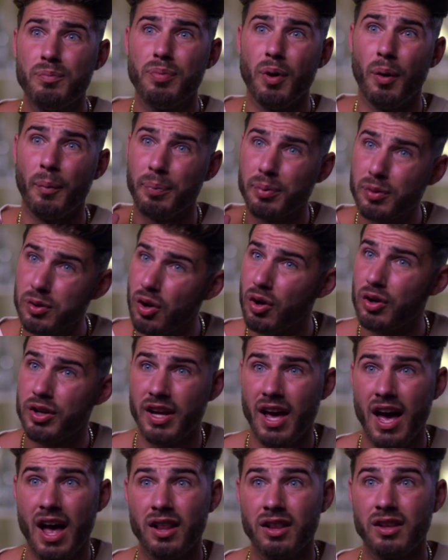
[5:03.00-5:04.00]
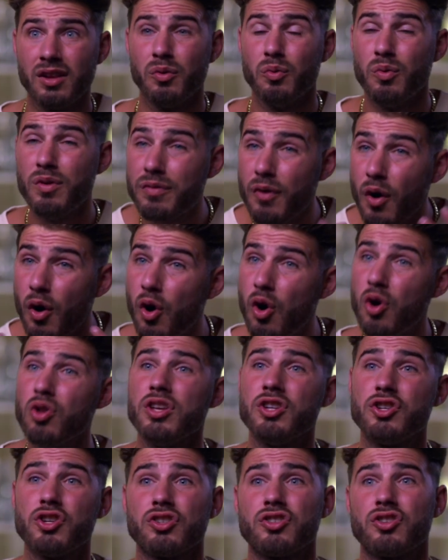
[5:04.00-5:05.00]
but But bloody hell, we've
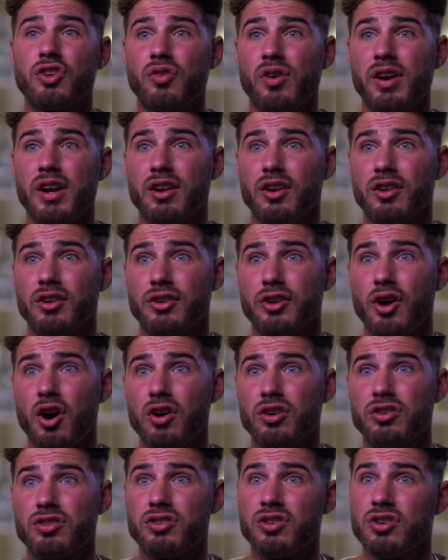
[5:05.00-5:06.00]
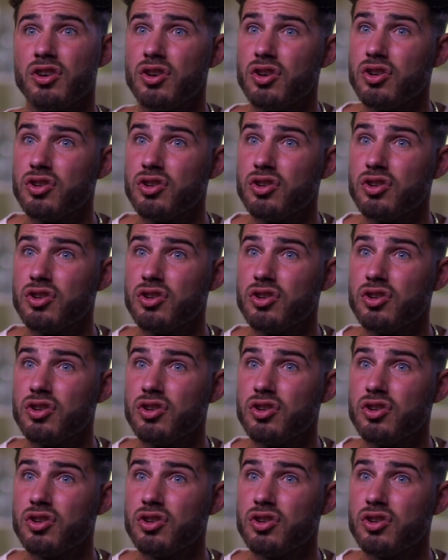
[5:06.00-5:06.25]
only just agreed on the dogs.